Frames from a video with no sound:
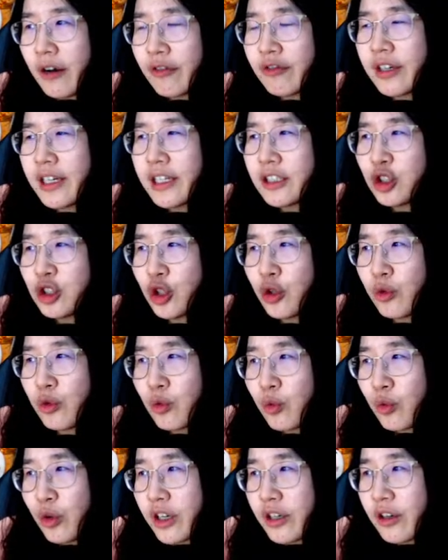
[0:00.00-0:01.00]
it should
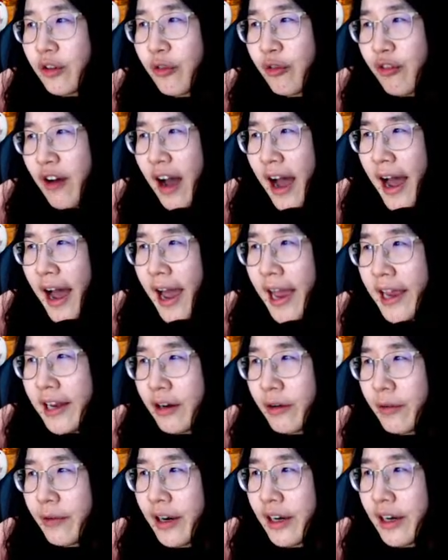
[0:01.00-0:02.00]
work fine, right?